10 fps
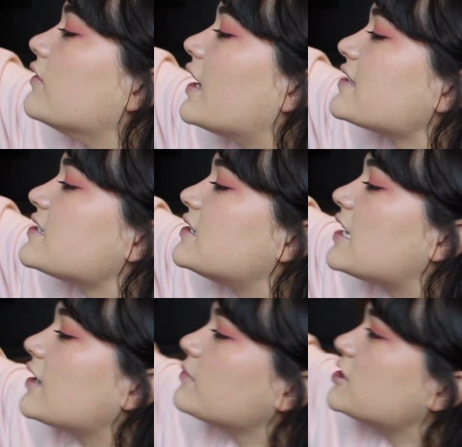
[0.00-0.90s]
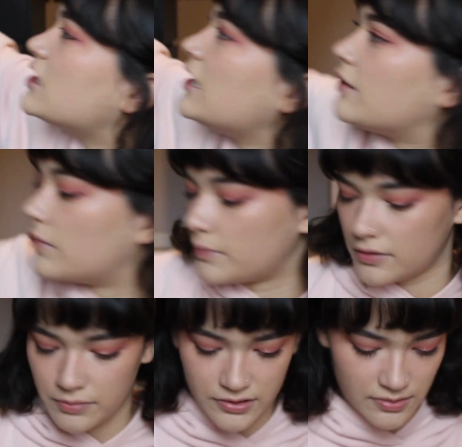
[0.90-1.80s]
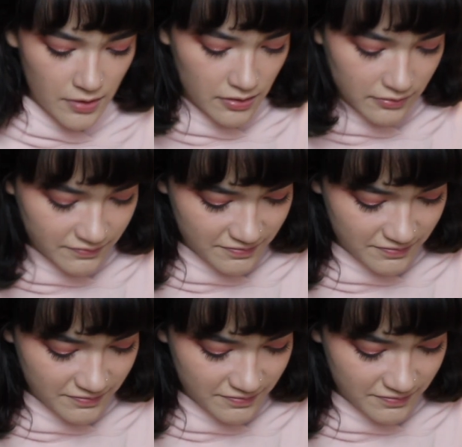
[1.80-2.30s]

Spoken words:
That's a damn shame. I'm gonna put some on.